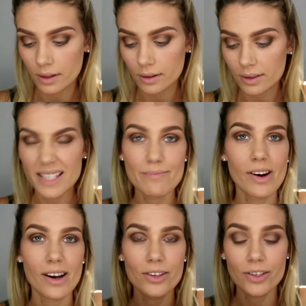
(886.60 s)
Same
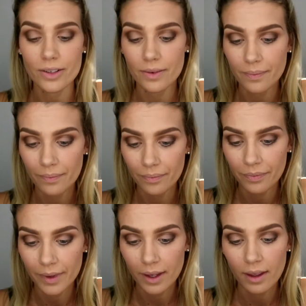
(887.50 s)
brush.
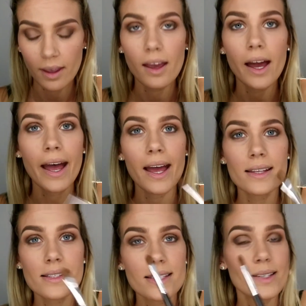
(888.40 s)

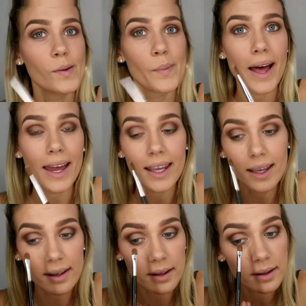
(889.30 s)
And still patting.